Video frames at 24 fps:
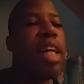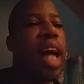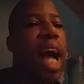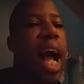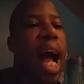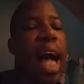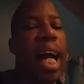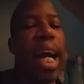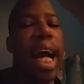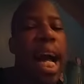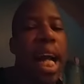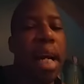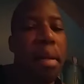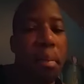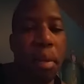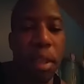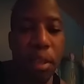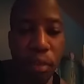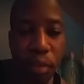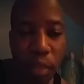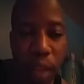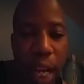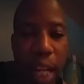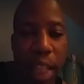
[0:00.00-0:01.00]
I kind of be
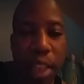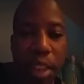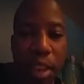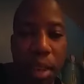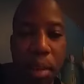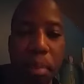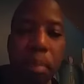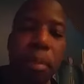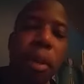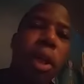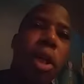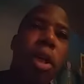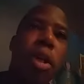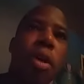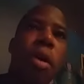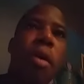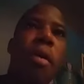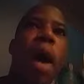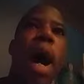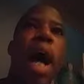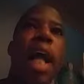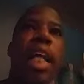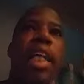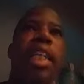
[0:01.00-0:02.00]

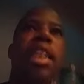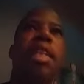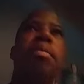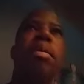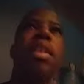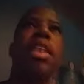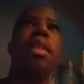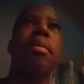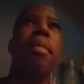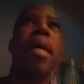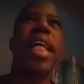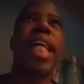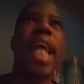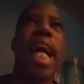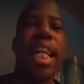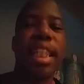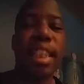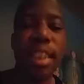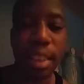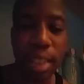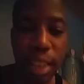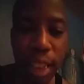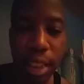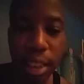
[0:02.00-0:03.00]
flexible. I like to be somebody kind
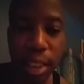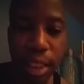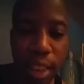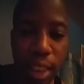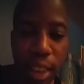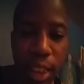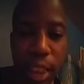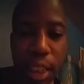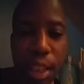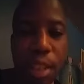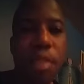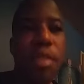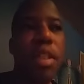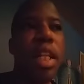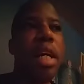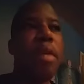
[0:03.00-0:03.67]
of sensitive.